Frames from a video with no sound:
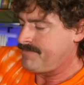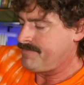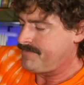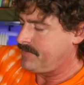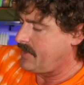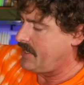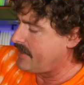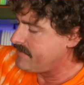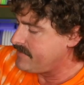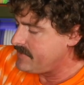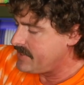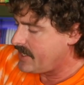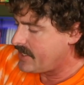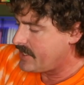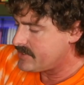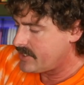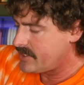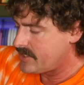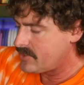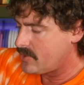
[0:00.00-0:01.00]
I've not
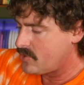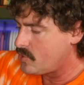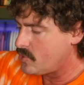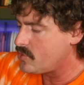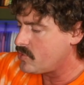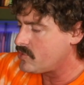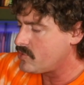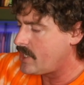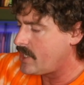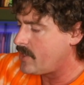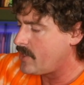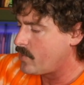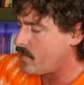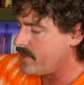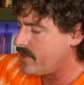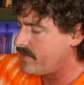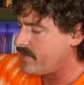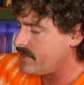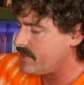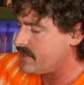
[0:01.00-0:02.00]
done a whole lot
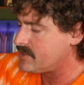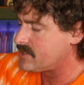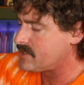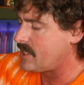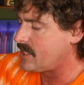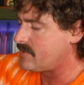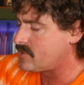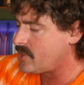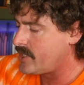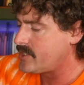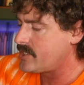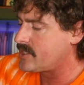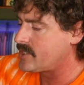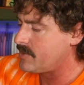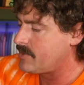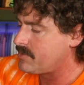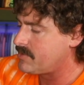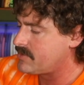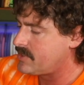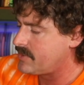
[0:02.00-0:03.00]
with this. I tried a
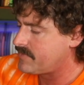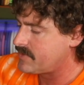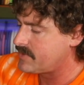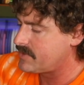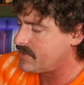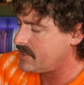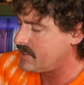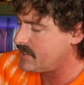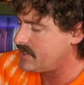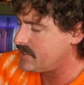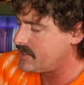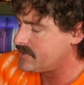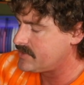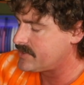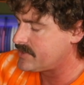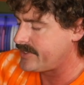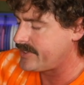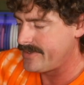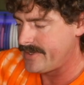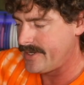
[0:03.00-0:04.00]
couple different things.
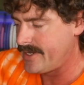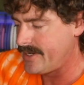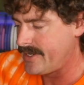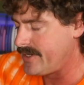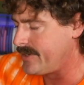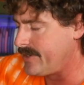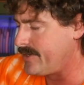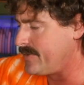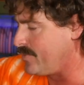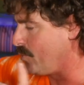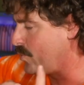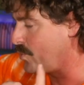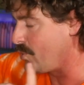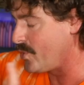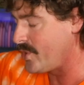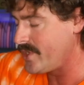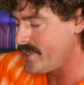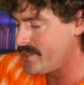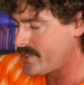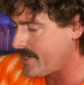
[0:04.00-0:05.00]

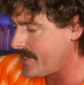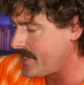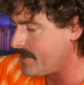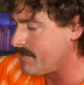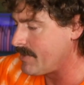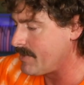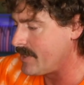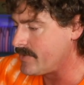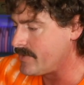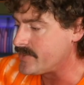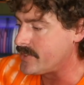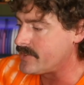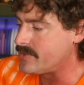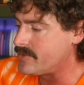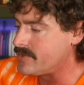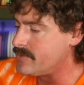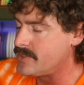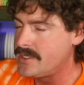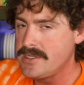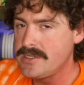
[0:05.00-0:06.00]
One time I was like,
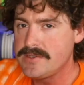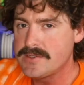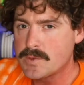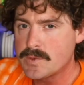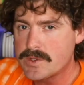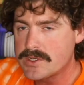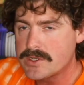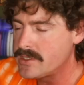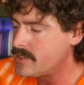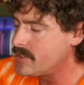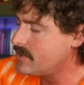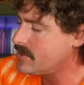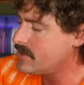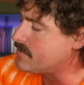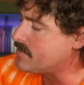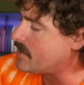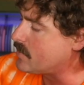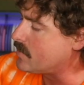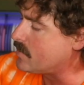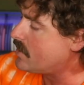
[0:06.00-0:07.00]
do keys work in there? Do
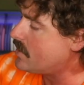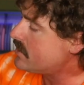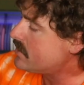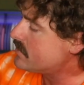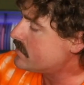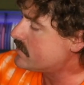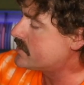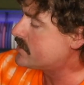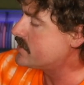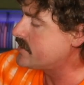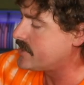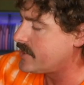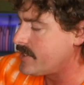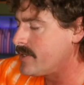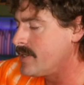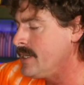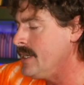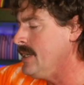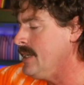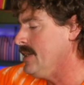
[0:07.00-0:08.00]
my wallet work in
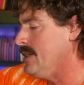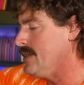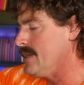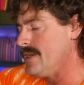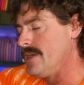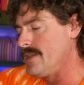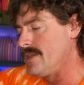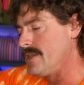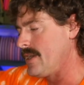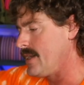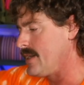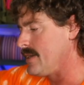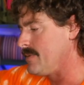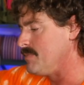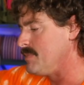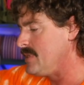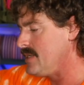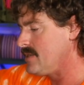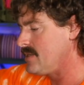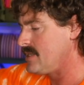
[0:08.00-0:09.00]
there? And I
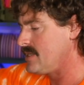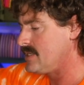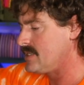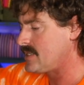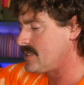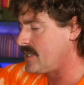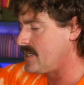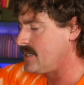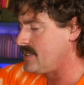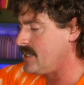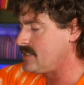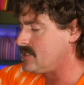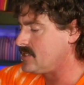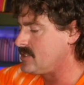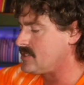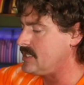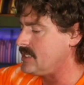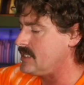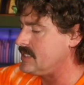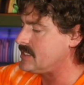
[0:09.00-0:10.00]
immediately decided that
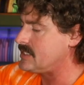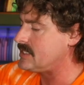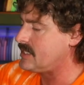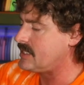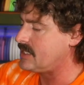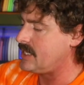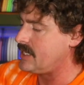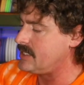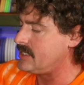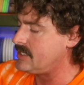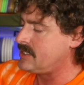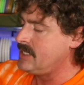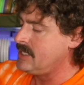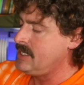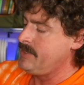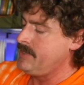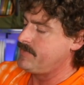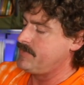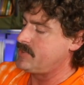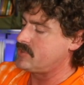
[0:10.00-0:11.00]
just isn't the case.
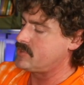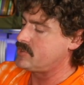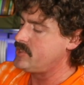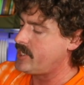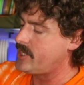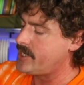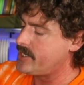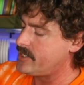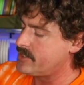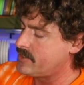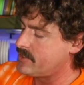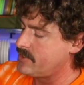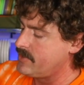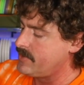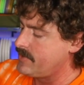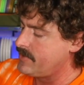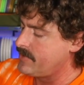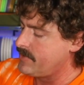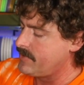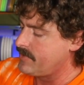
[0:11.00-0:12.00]

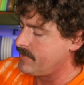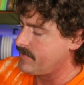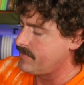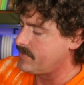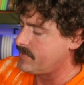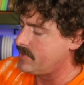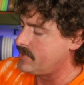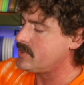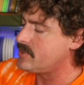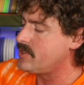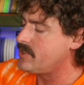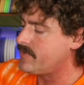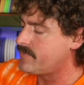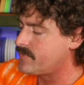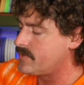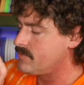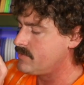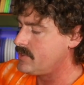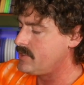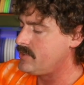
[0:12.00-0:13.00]
There's enough
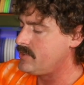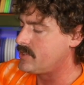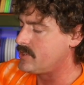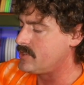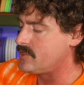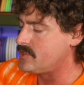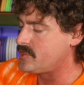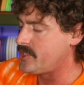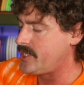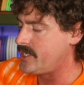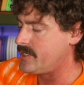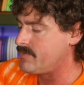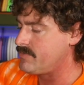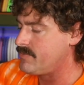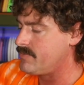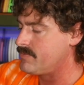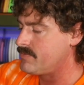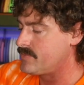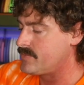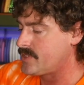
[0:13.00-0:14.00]
room that you can
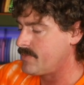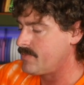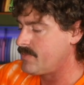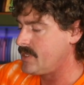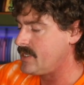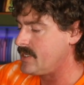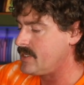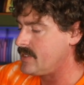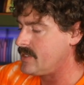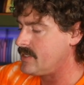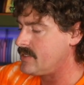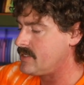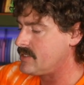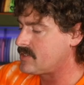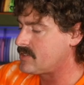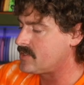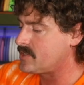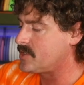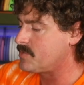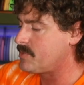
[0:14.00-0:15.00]
jam something in there that's
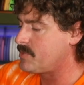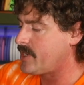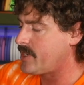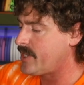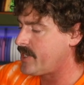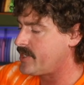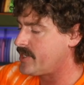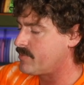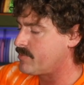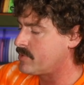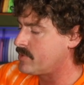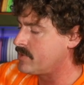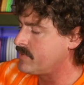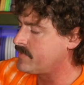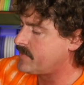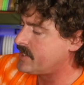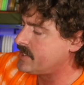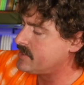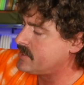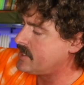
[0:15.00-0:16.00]
a little bit higher
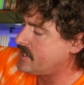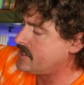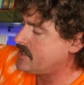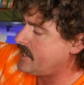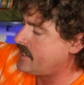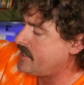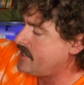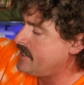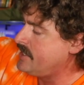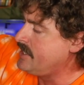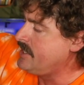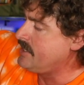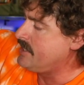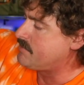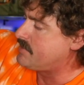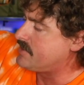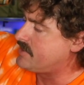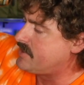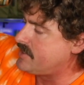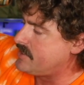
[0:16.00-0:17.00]
profile like that,
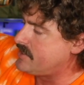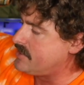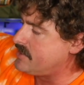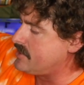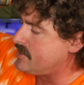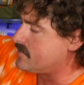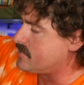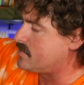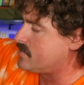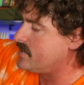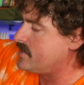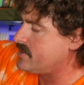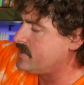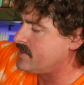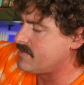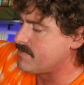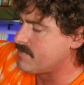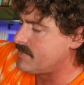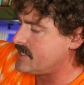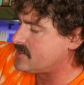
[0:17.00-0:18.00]
but then it really
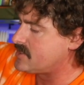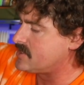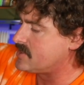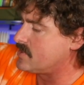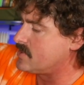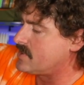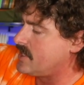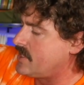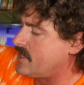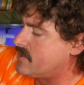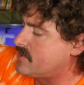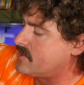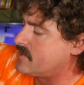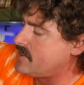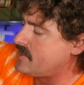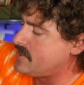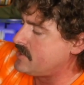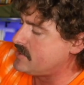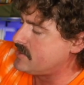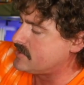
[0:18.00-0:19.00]
messes with how
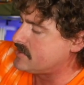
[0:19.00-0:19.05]
clean these